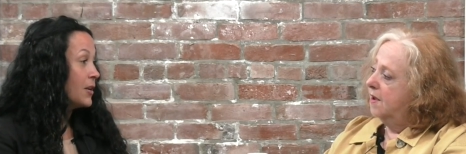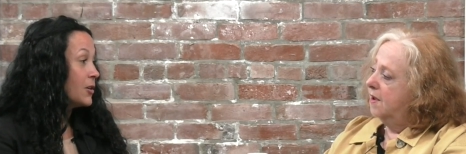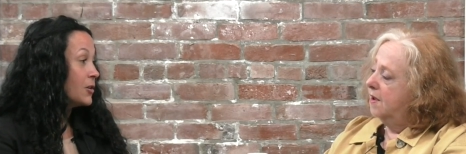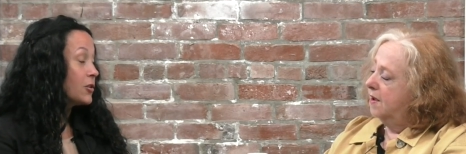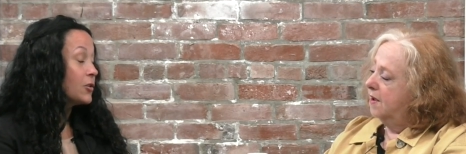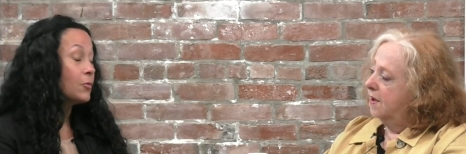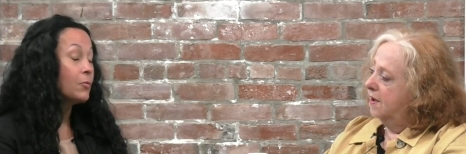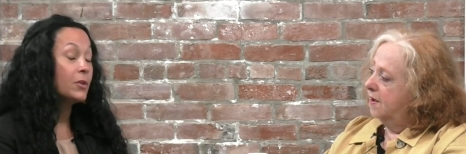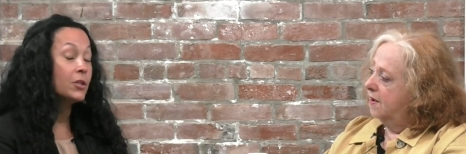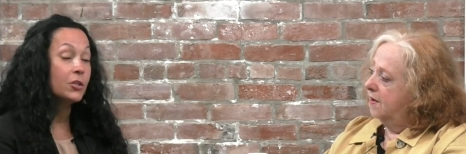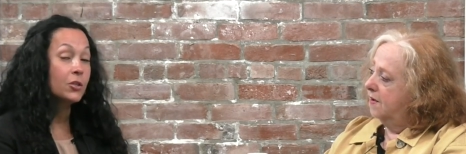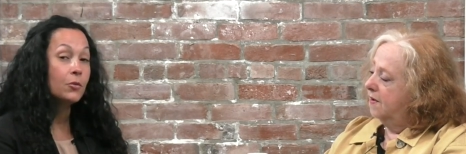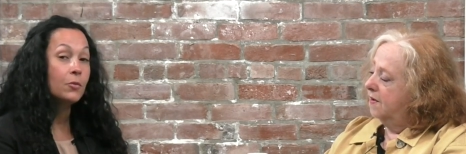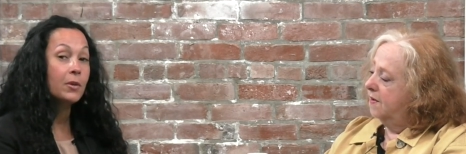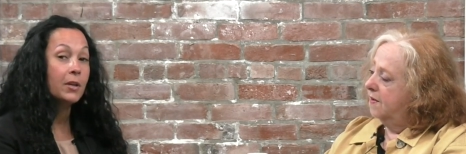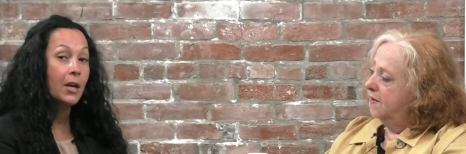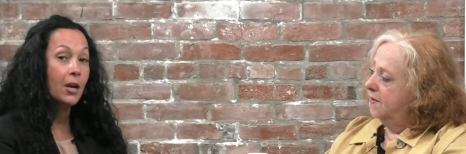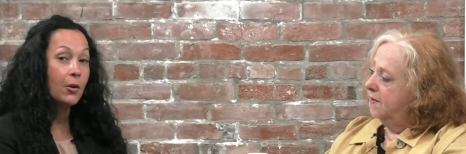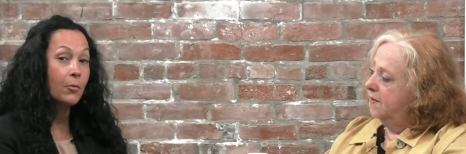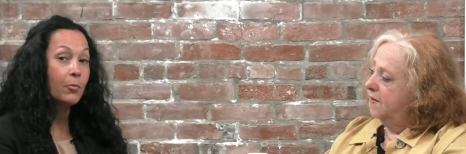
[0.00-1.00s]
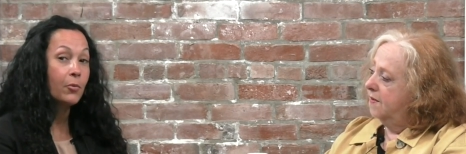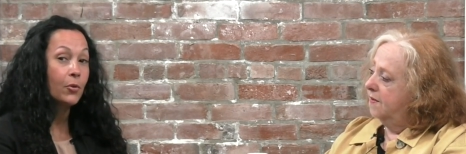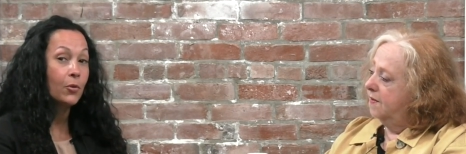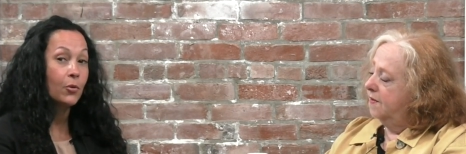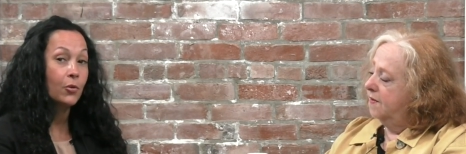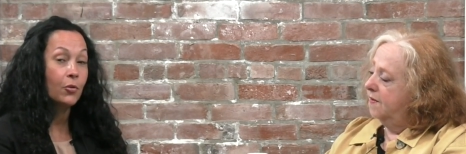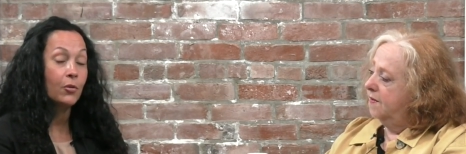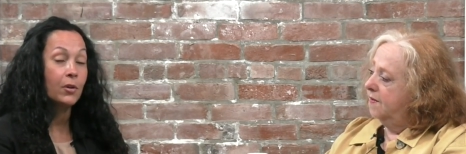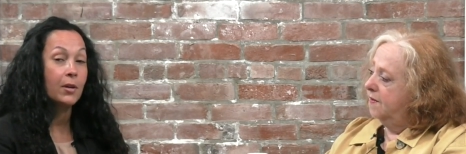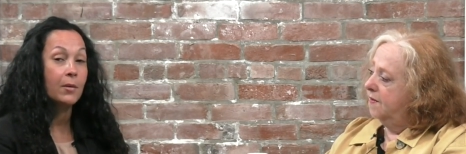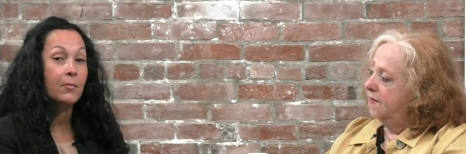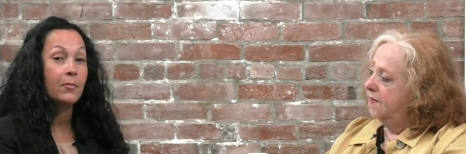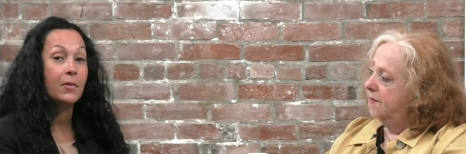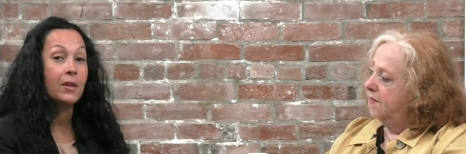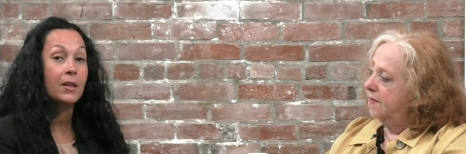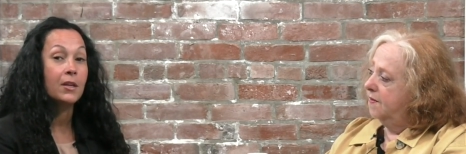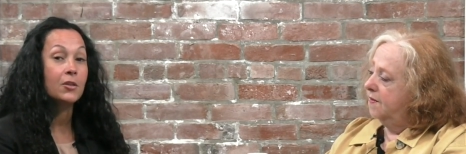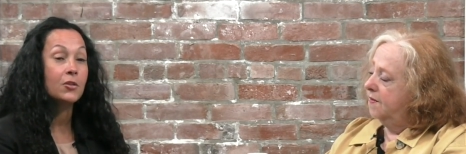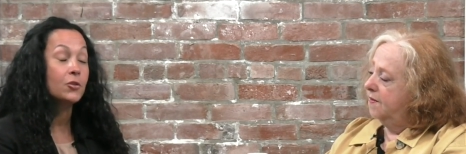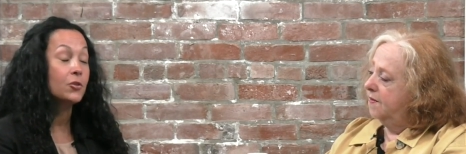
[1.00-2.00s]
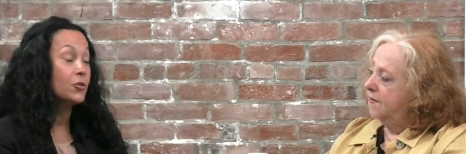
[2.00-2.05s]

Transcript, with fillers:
Speaker 1: So we do in our program that